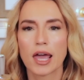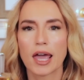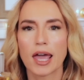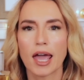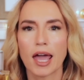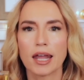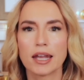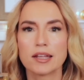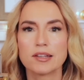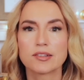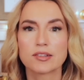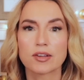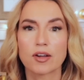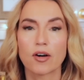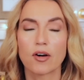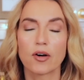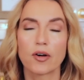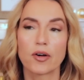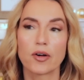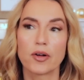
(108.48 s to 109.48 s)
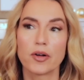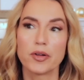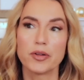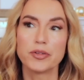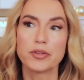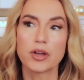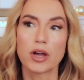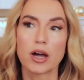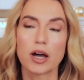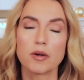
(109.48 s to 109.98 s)
and it's
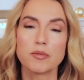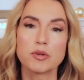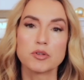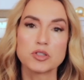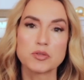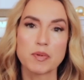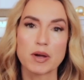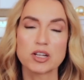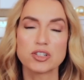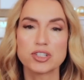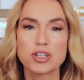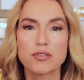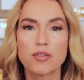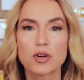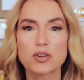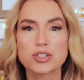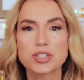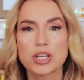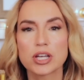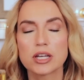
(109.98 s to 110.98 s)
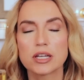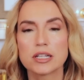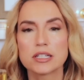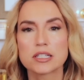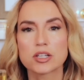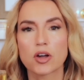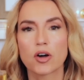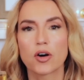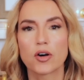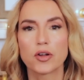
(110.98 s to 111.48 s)
called, um, it was by Givenchy and
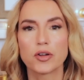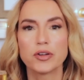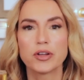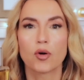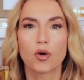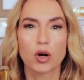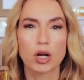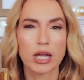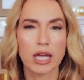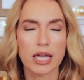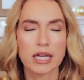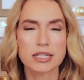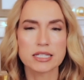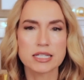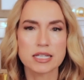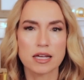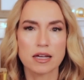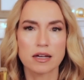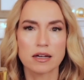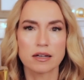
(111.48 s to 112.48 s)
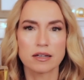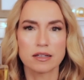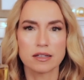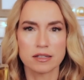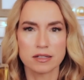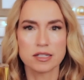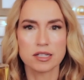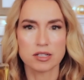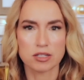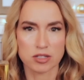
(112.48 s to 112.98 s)
it's called Organza
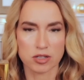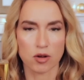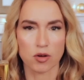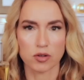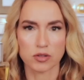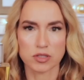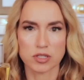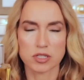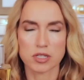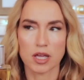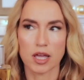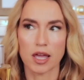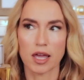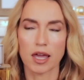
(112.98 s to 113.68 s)
Indecence.